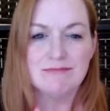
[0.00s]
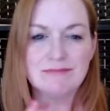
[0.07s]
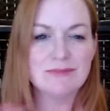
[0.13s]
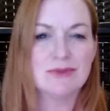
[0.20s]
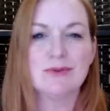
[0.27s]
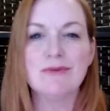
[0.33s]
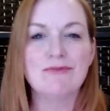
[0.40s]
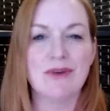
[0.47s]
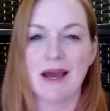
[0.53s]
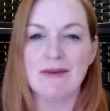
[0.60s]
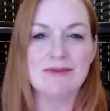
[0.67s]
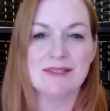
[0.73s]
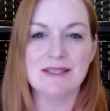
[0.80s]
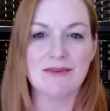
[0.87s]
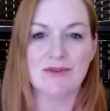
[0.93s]
between five
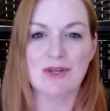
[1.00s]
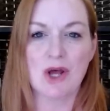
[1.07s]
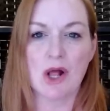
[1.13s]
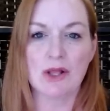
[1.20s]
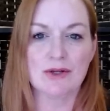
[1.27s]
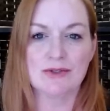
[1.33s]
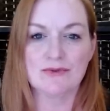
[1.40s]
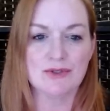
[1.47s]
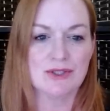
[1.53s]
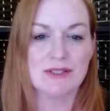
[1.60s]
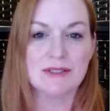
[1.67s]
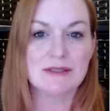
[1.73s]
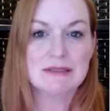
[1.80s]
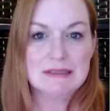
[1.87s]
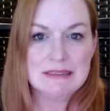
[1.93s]
and seven dollars for
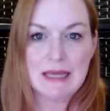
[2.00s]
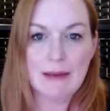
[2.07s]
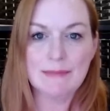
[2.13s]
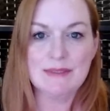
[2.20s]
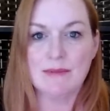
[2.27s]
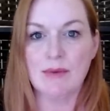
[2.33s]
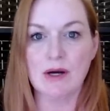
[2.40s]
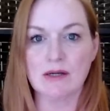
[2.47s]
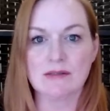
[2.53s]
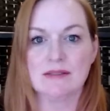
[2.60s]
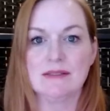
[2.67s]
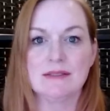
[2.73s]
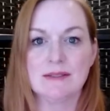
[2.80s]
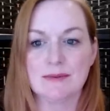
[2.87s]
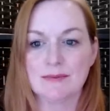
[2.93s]
just the empty
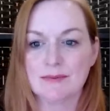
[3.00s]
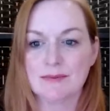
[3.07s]
boxes.